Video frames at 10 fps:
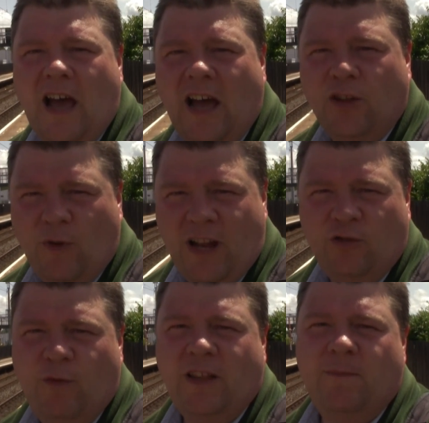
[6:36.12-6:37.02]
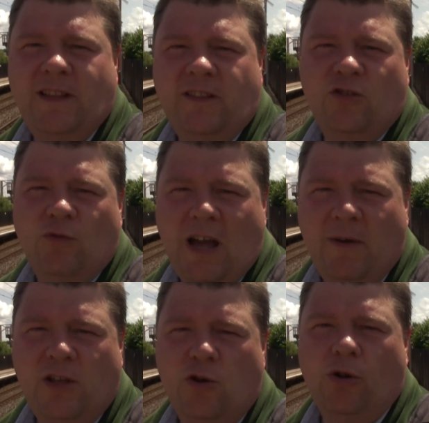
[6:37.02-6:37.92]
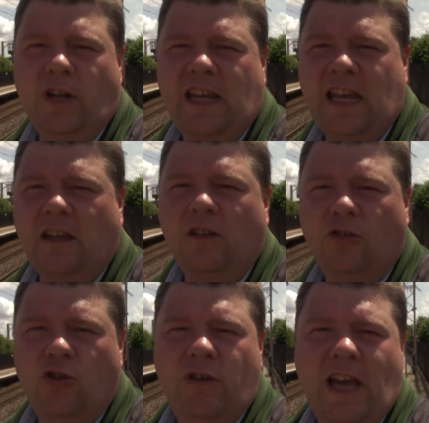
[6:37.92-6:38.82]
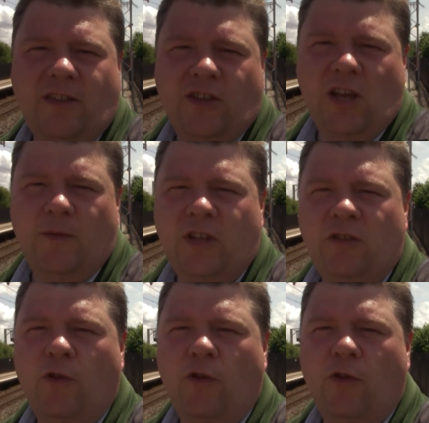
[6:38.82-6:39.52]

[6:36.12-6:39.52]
As well as West Midlands Railway calling here, you do get services